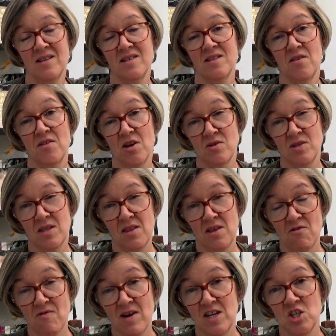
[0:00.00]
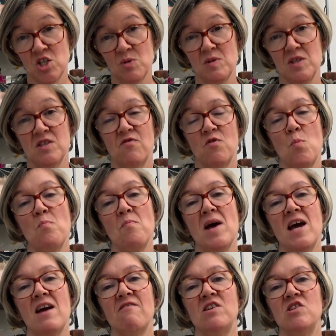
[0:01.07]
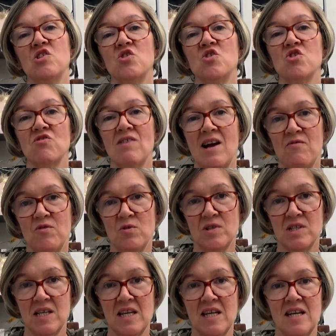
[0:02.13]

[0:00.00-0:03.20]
So those are the arrangements for Mary to travel to